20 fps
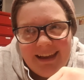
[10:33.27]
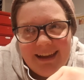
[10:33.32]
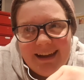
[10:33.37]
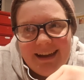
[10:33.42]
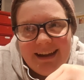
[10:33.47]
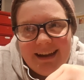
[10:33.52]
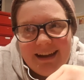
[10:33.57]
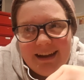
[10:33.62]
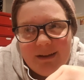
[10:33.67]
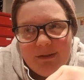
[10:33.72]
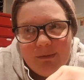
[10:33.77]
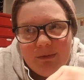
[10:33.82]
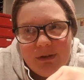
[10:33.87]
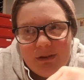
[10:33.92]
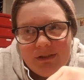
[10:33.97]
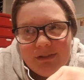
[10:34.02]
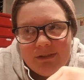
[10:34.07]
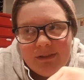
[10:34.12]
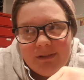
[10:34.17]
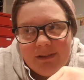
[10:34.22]

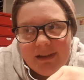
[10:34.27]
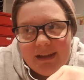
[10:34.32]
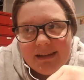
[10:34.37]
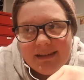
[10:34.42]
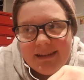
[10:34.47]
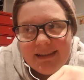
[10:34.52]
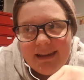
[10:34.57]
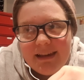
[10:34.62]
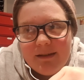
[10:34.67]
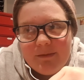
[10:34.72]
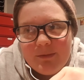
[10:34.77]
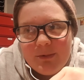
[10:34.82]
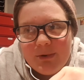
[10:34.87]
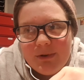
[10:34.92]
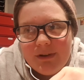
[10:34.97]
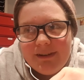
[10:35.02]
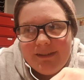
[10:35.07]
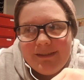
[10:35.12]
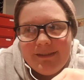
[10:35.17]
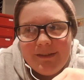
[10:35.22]
We'll get to that
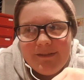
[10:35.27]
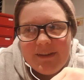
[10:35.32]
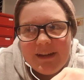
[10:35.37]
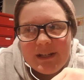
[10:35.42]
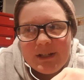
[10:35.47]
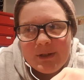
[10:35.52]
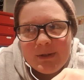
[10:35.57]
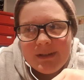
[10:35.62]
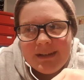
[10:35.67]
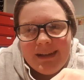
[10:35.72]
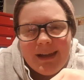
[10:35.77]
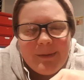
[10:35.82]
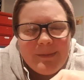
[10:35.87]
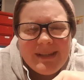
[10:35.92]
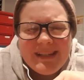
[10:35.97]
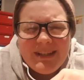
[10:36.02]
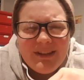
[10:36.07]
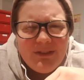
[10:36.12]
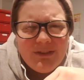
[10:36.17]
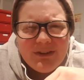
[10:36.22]
point eventually. I'm
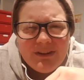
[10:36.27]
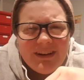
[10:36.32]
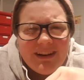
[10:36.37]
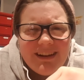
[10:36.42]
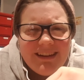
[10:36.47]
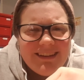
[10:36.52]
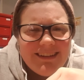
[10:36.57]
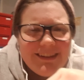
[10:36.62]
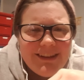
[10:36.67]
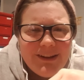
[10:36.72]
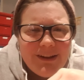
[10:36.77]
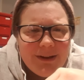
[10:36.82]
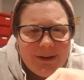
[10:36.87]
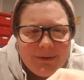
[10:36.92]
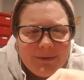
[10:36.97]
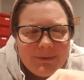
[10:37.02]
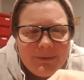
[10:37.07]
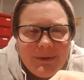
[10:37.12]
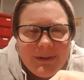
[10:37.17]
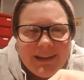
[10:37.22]
still learning, you know,
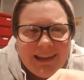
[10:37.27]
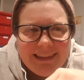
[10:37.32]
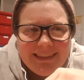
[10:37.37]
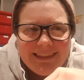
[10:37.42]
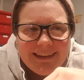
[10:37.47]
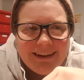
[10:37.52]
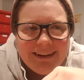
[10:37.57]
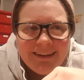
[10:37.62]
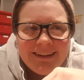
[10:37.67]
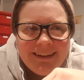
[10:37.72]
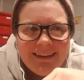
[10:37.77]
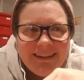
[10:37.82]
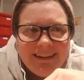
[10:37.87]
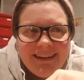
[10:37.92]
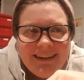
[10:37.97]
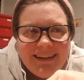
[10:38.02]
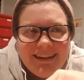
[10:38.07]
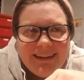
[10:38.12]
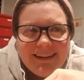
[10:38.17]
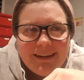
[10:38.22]
we'll get there.
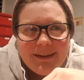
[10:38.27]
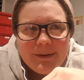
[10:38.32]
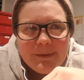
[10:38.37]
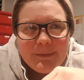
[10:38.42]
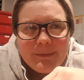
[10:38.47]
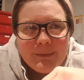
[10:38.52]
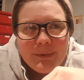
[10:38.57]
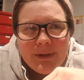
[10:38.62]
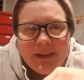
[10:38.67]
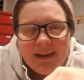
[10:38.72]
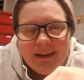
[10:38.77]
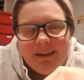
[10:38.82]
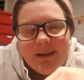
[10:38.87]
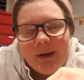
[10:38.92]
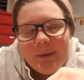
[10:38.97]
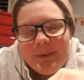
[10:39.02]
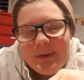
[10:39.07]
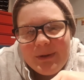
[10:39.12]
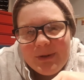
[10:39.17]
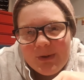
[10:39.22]
But yeah, I
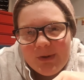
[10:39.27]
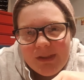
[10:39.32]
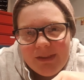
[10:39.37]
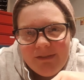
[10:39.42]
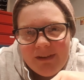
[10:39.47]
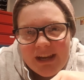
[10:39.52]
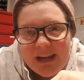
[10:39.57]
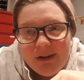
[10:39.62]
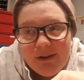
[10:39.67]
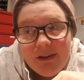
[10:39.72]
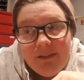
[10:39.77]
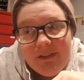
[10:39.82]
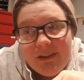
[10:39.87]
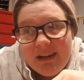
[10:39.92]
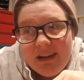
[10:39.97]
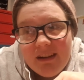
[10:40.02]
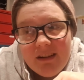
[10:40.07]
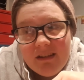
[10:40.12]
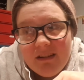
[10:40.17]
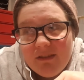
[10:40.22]
hope you enjoyed the video. If you
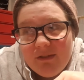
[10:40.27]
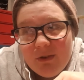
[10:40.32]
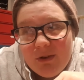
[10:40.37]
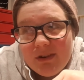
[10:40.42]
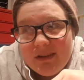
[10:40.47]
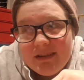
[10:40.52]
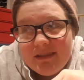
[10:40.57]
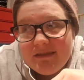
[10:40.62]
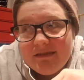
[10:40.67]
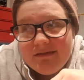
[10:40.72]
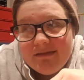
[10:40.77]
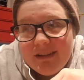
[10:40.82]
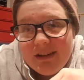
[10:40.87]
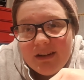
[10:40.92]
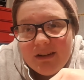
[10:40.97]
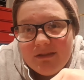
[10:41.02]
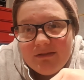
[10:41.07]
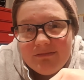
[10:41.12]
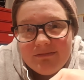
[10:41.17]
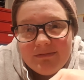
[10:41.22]
did, of course, you
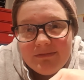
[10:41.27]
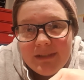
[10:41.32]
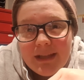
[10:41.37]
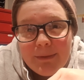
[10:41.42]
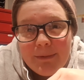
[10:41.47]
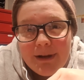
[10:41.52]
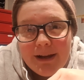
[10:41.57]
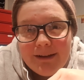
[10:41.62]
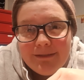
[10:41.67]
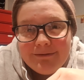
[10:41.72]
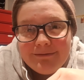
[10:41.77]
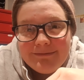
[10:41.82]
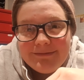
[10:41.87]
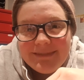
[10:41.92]
know, let me know.